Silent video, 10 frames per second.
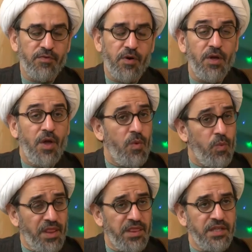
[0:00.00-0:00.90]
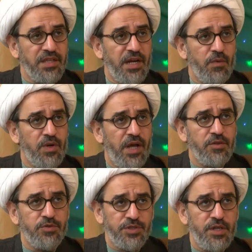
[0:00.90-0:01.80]
For one thing that I would like
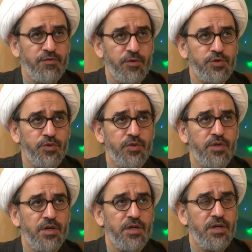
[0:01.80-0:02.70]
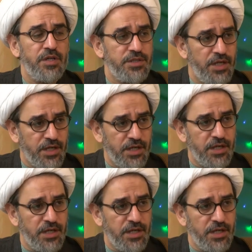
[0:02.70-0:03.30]
to say for sure, Sheikh,